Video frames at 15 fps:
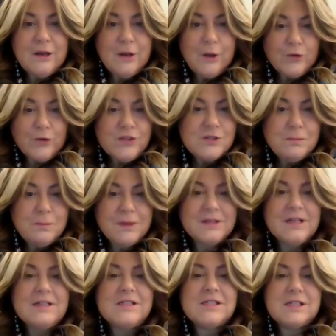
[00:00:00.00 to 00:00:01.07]
clothes, but
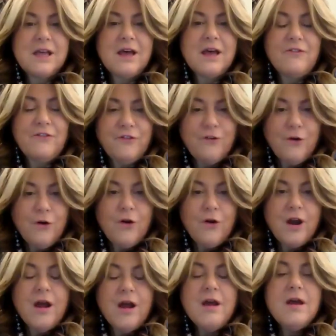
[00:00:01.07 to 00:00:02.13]
it's
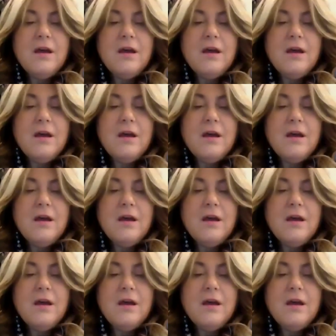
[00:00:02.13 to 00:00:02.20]
for